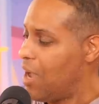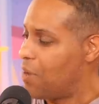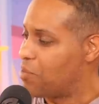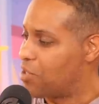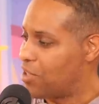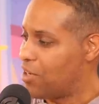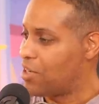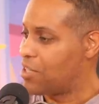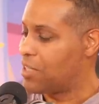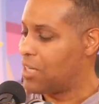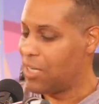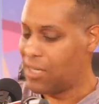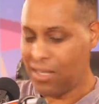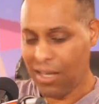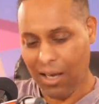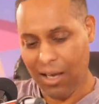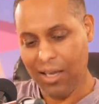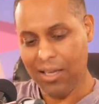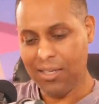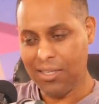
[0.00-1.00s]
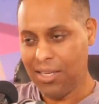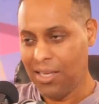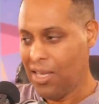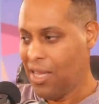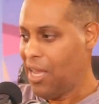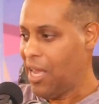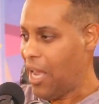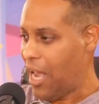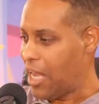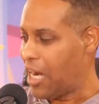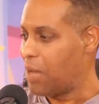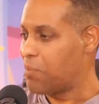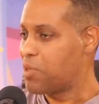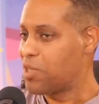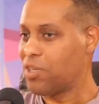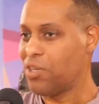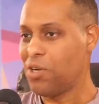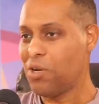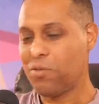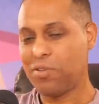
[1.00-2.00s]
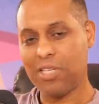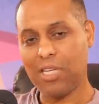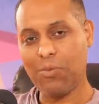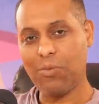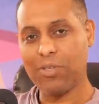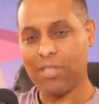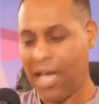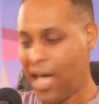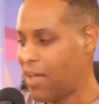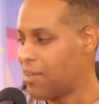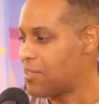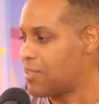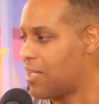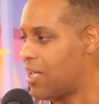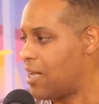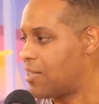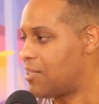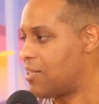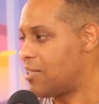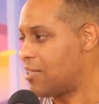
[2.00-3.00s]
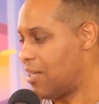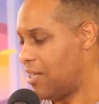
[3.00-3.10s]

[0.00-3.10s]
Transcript: sure she does. And I'm sure if she was outside,